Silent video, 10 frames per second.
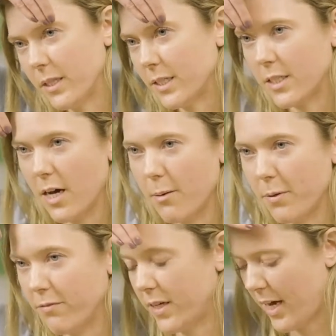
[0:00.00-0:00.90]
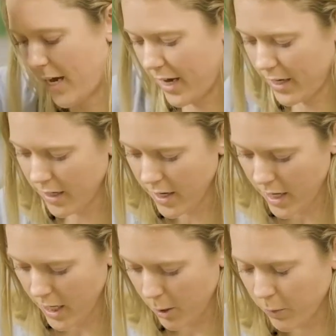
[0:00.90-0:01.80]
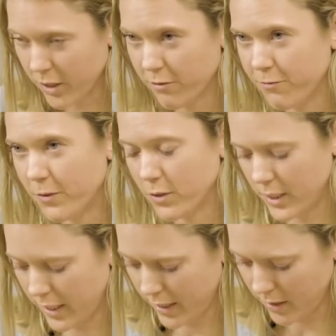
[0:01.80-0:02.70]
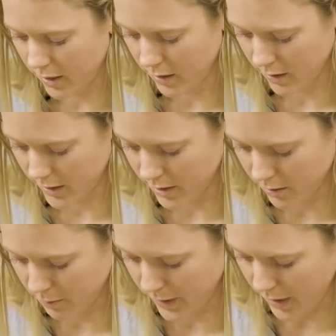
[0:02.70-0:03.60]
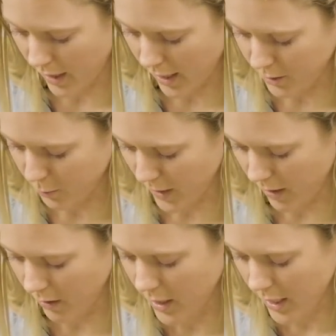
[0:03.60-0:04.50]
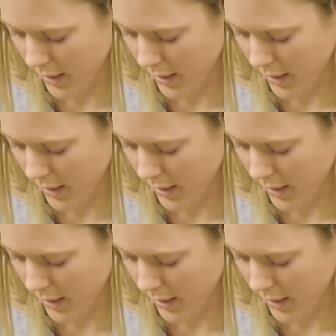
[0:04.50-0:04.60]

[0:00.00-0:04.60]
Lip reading: the top of the head, and we're gonna fold in a little bit as well.